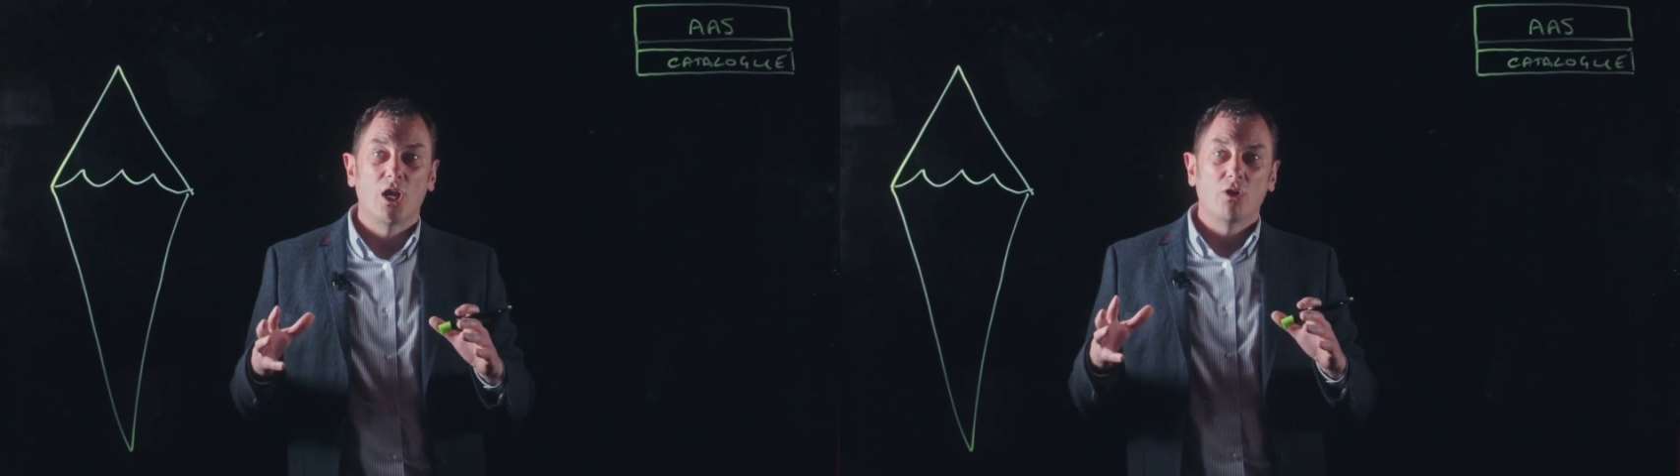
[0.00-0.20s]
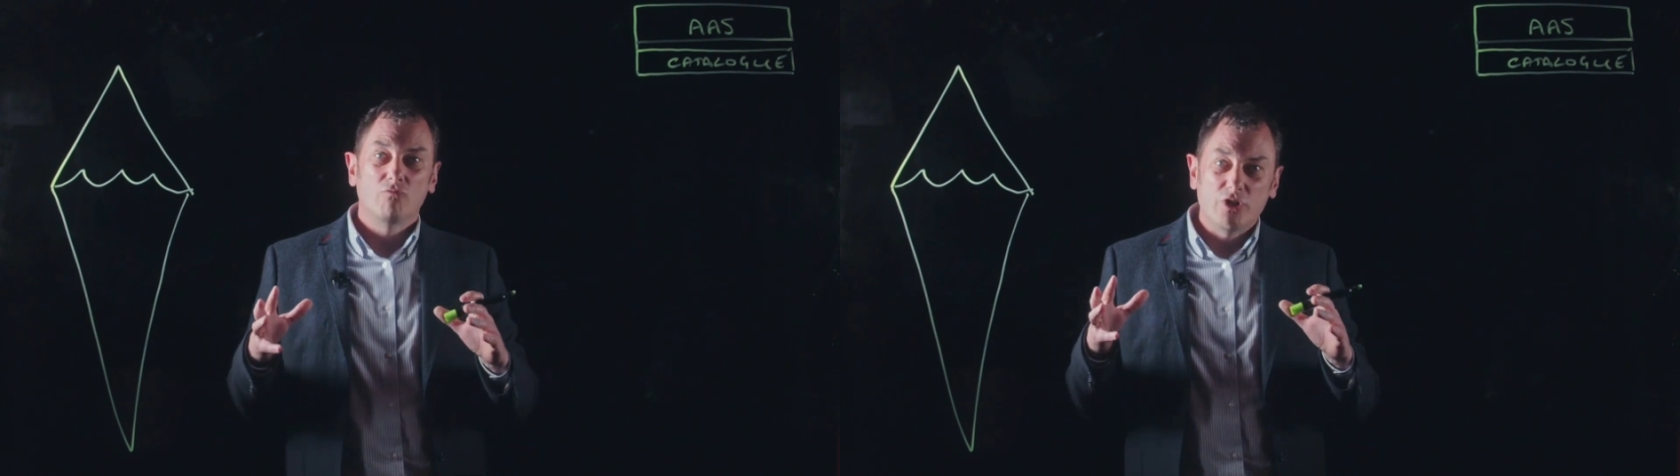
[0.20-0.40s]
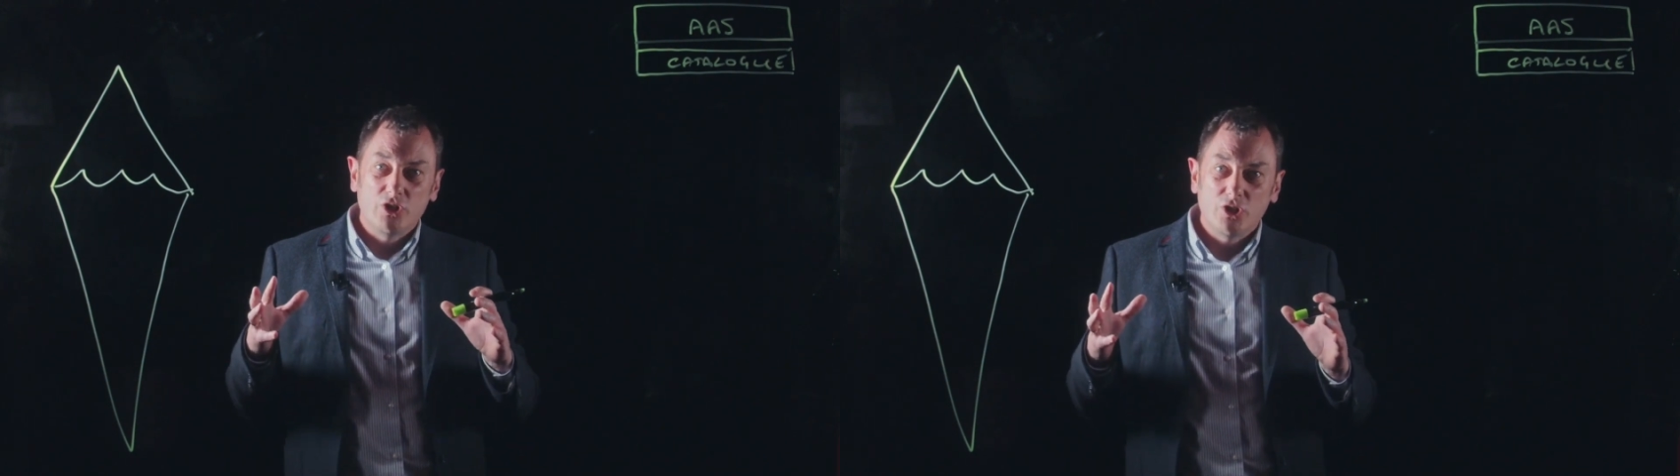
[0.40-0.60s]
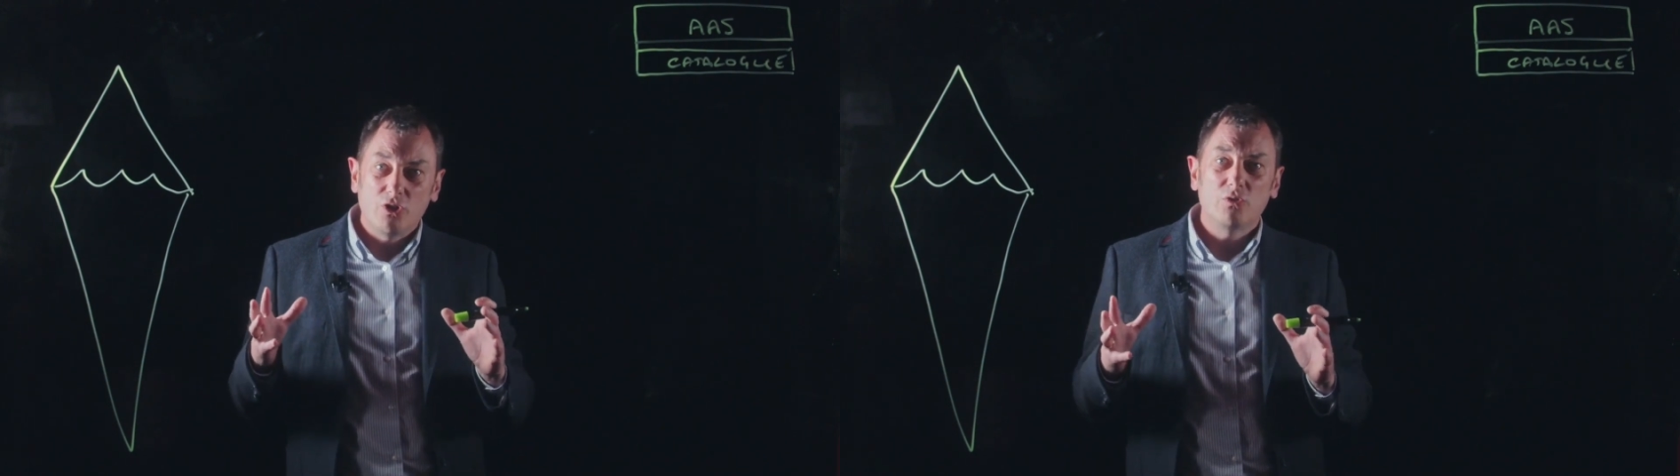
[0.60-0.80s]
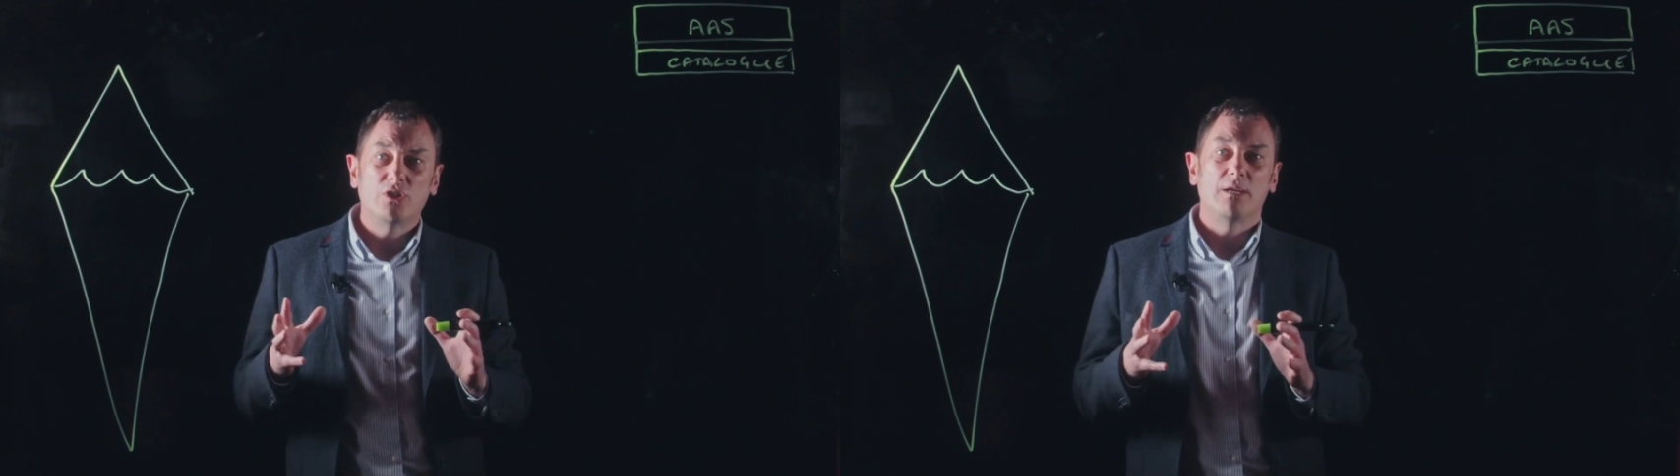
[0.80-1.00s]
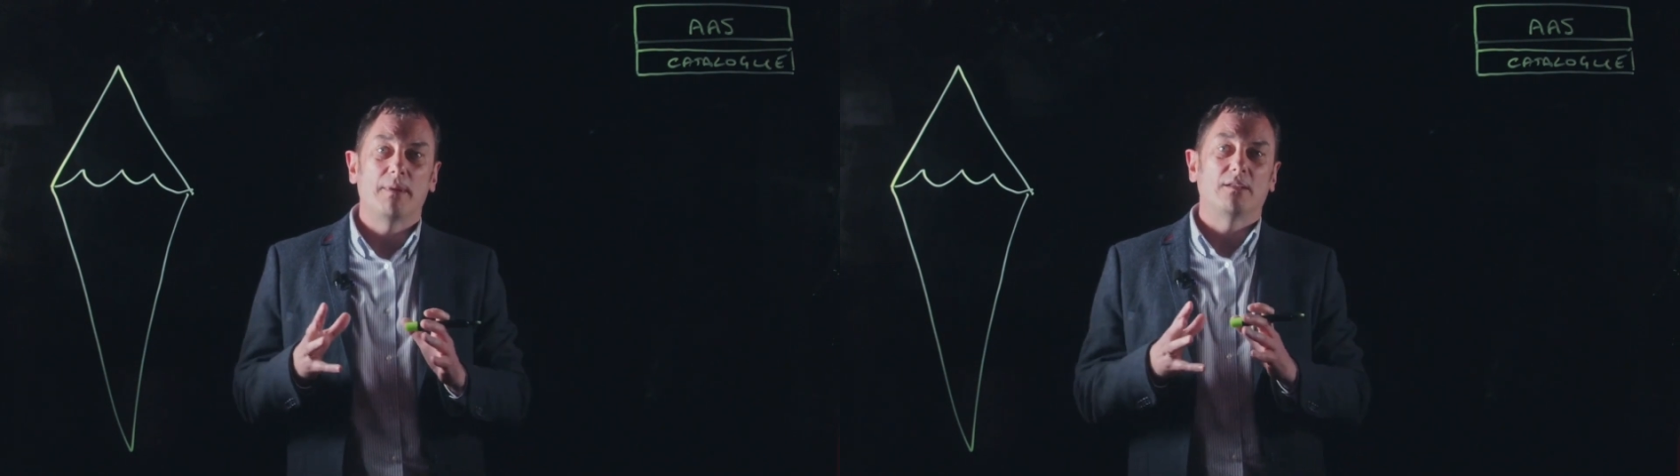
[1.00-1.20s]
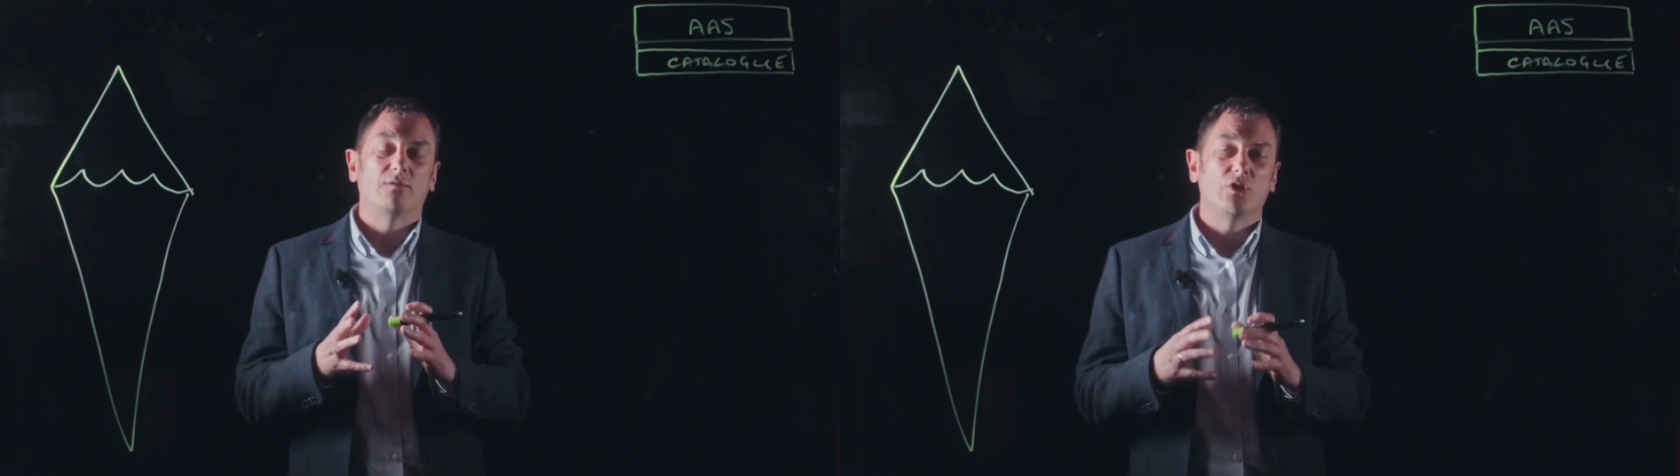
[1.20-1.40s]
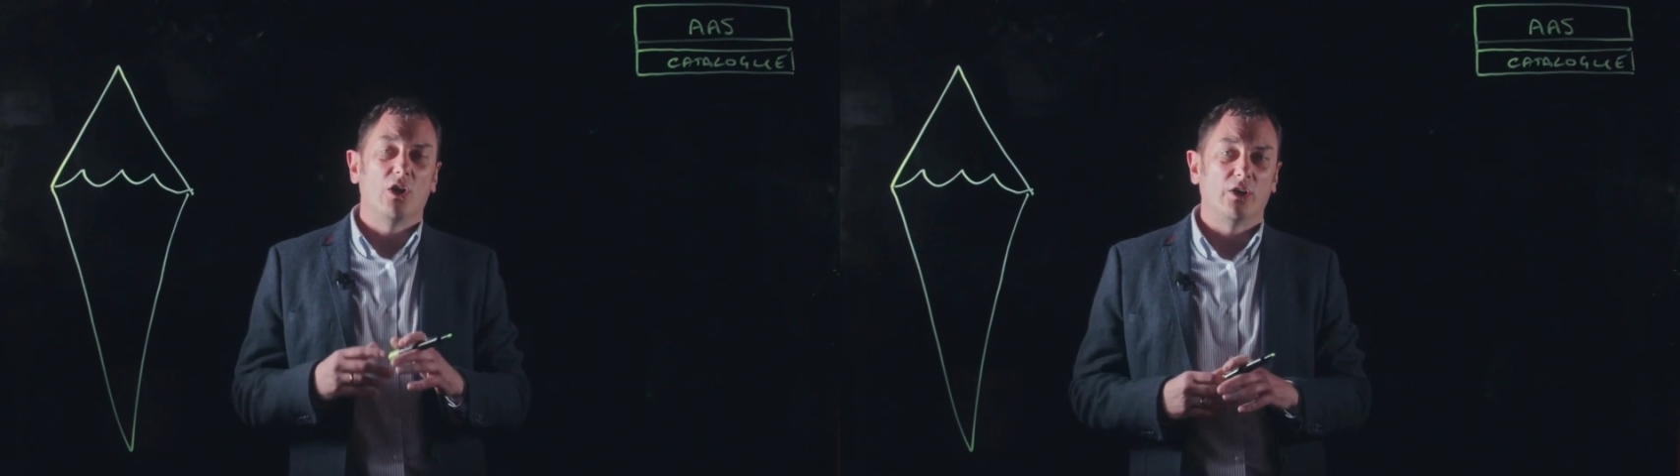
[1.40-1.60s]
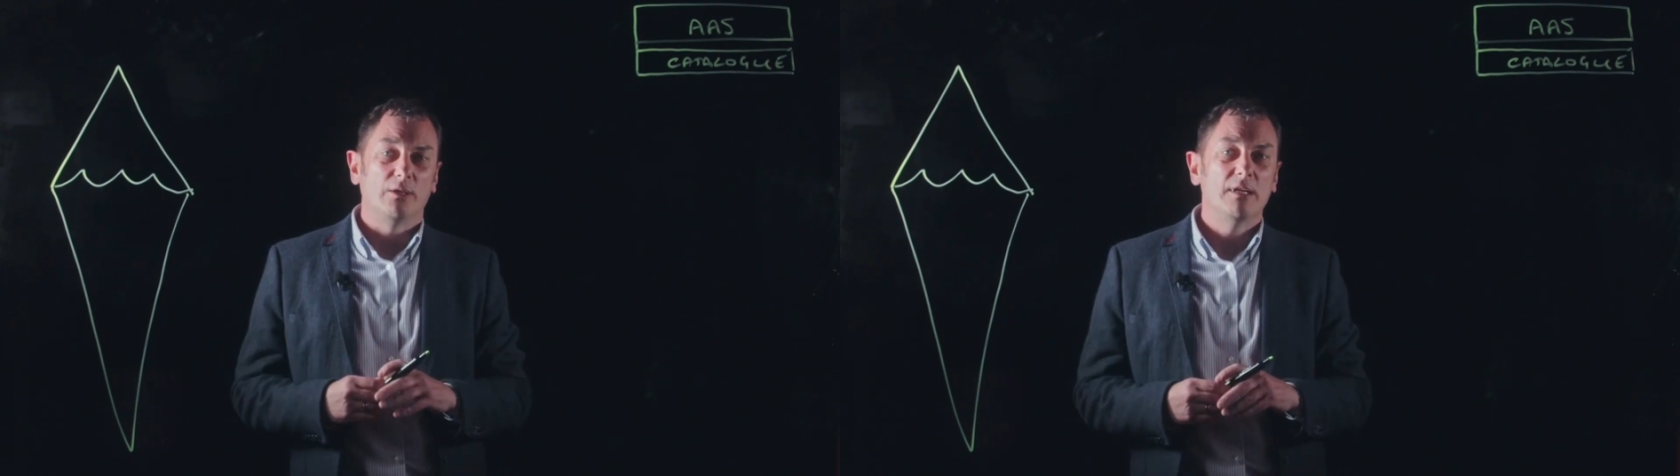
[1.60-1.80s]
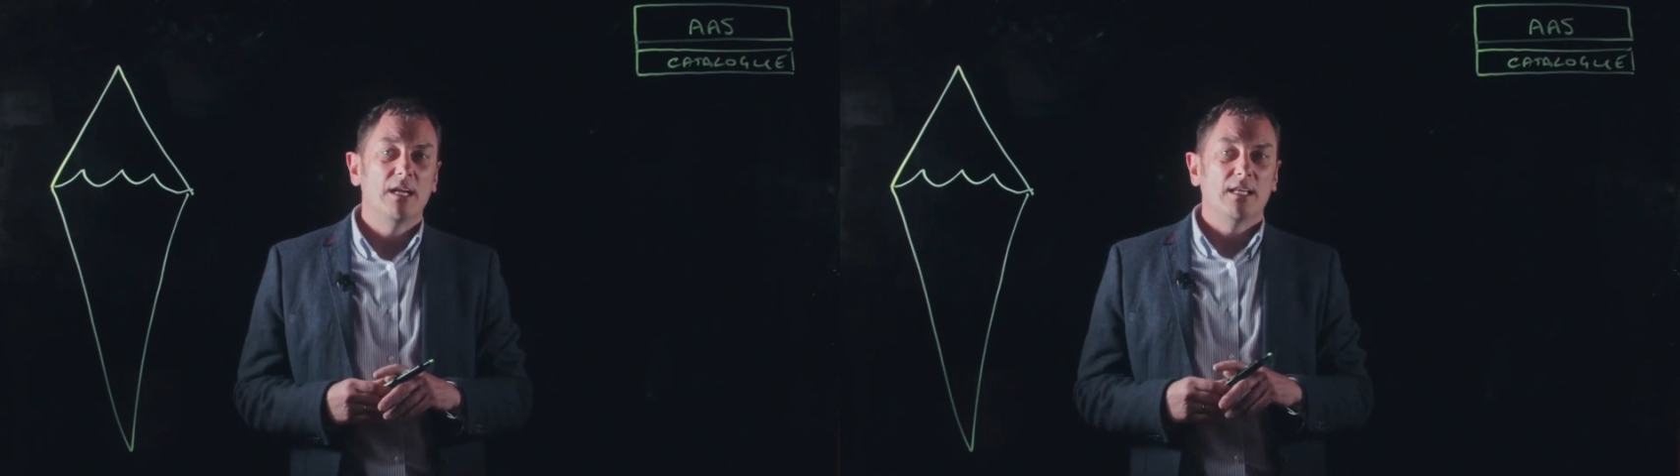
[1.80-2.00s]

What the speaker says: reduce the amount of time